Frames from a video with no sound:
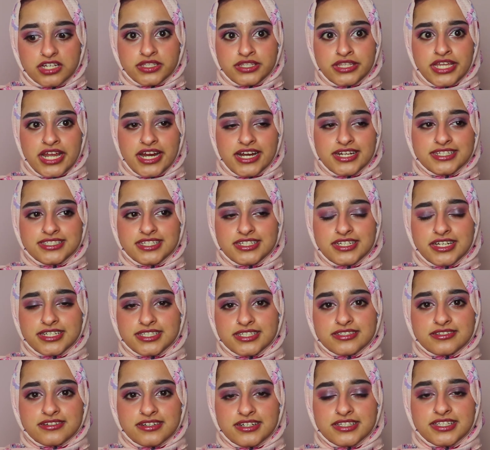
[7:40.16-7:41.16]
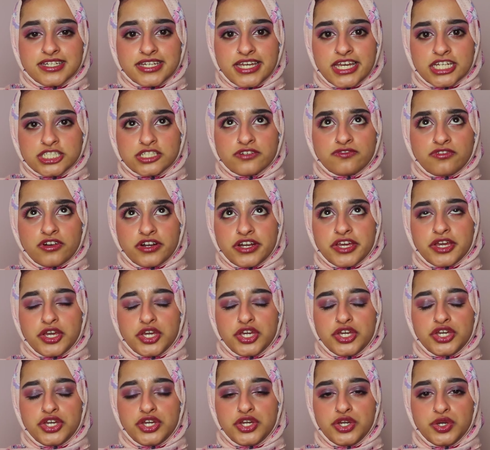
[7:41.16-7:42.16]
There isn't necessarily the case of learning
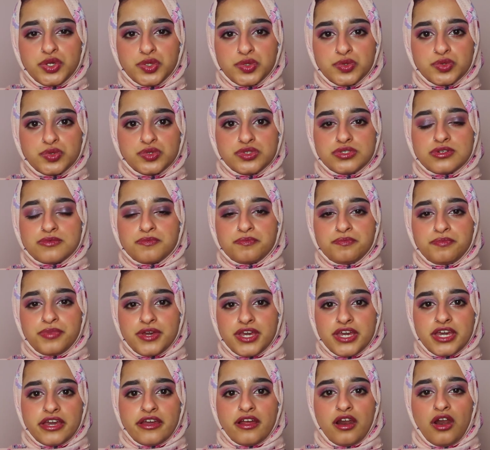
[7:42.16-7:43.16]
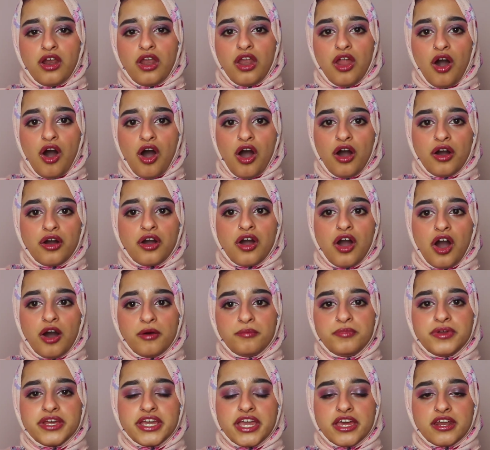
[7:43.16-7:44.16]
huge, big, long,
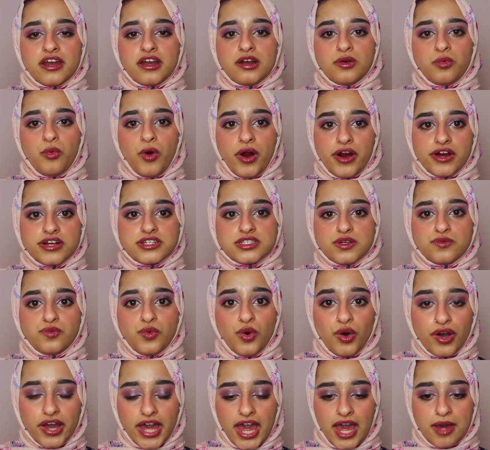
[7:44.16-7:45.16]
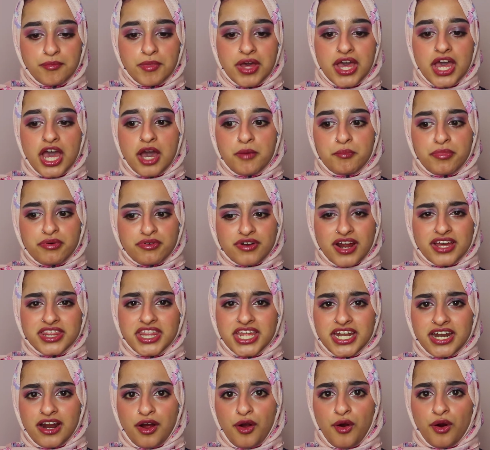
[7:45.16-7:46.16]
complicated words of vocab, but
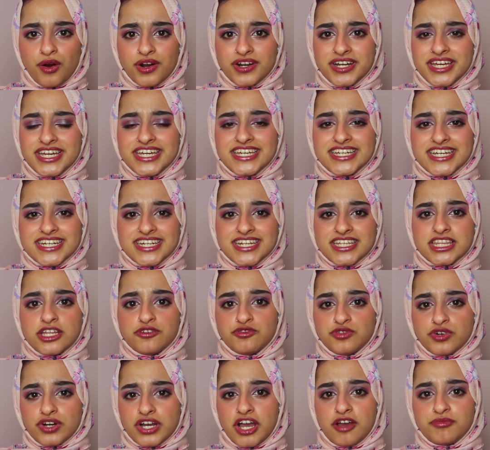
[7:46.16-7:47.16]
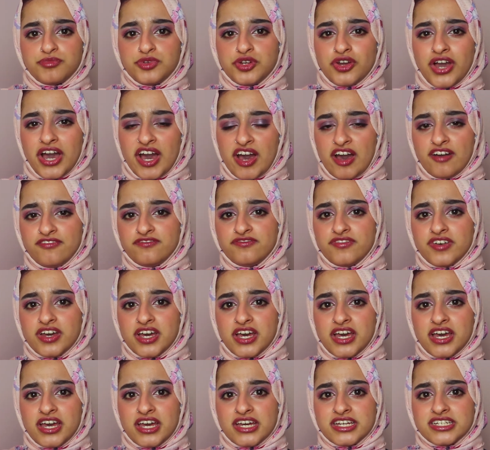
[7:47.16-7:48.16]
rather already getting the vocab you have
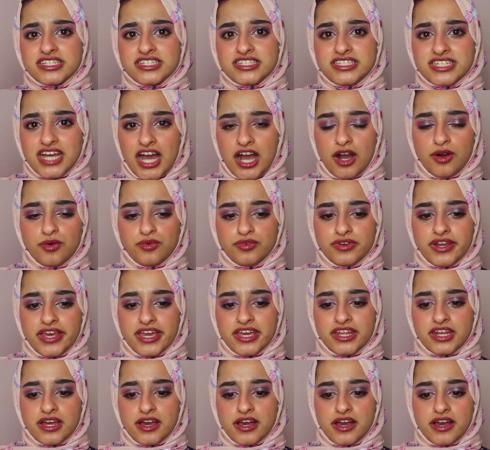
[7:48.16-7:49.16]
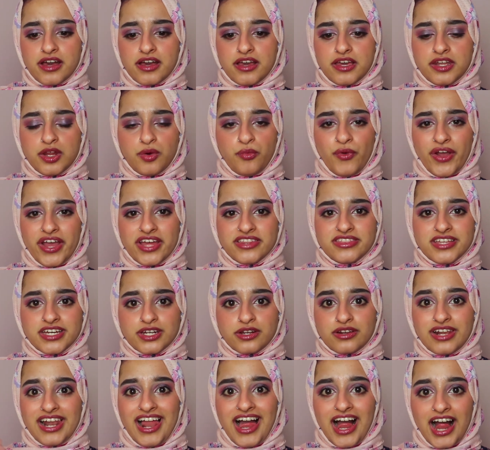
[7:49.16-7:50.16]
down in a way
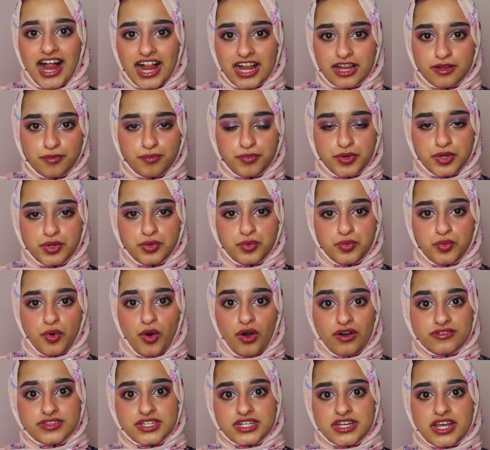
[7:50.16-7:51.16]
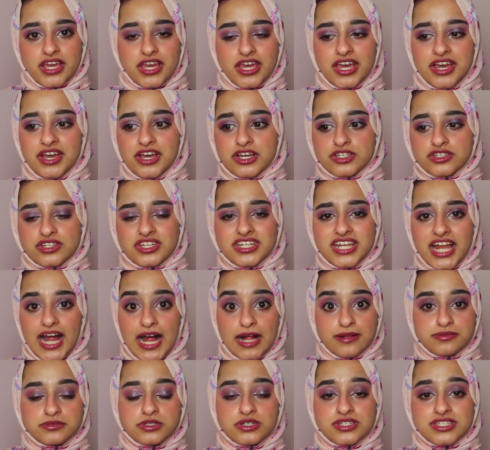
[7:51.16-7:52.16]
that will help you on the day. This
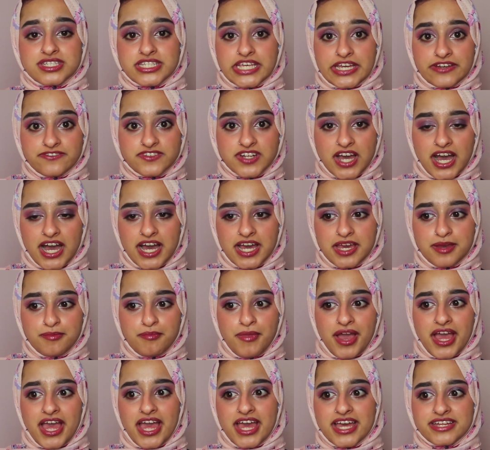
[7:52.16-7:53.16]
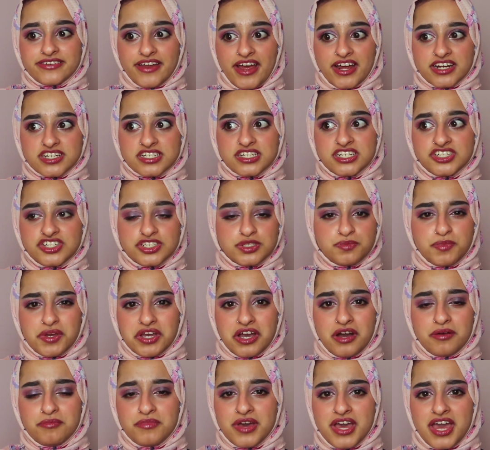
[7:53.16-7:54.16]
helps you save time and actually just
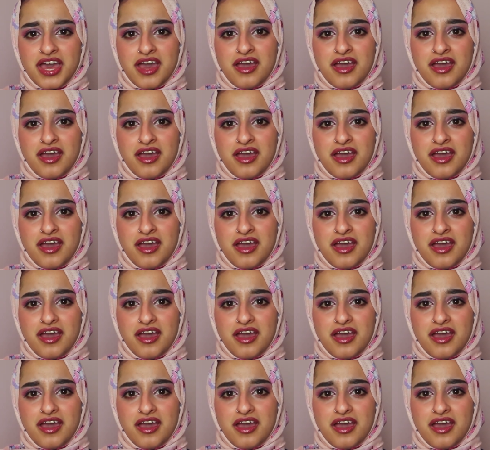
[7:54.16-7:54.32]
become